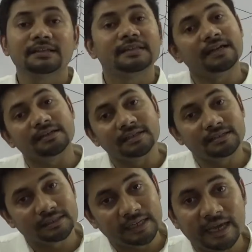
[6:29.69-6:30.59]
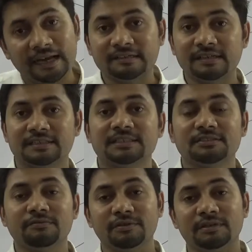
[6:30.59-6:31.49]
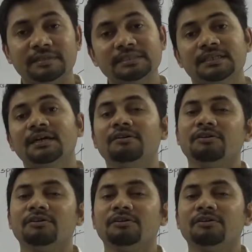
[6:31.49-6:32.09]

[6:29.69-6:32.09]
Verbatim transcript: that the characteristics of wave is